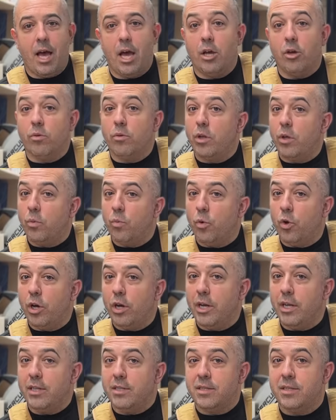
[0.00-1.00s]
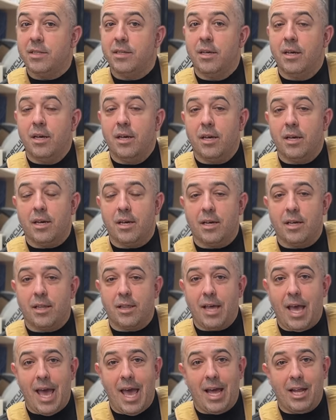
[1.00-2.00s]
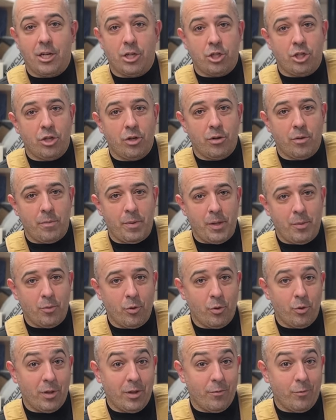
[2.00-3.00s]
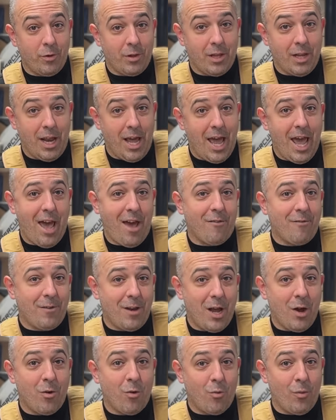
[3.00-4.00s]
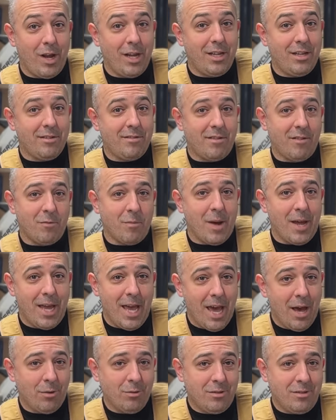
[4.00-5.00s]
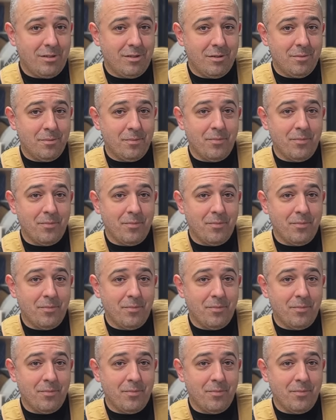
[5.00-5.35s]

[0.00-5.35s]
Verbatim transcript: I only want the ad to show to people who live within a half-an-hour radius of my house.